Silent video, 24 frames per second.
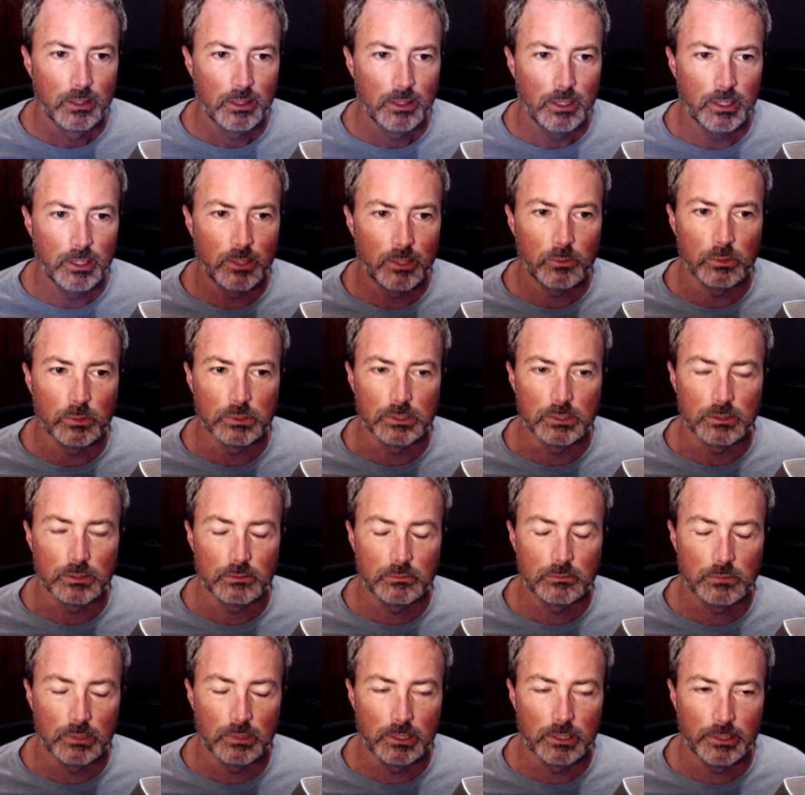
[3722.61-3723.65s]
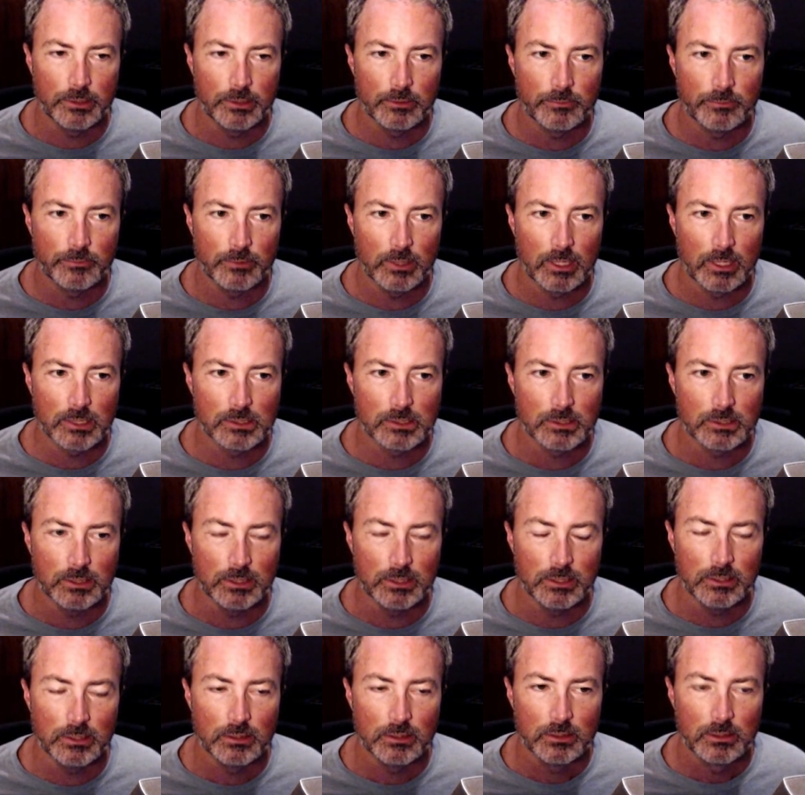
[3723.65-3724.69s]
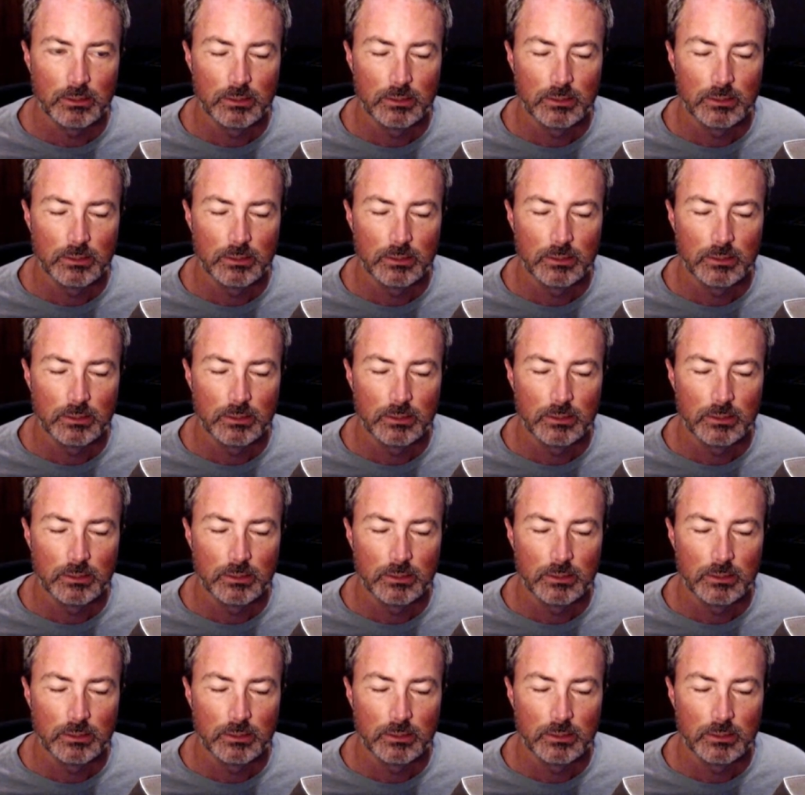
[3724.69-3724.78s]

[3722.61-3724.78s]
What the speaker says: equals linear velocity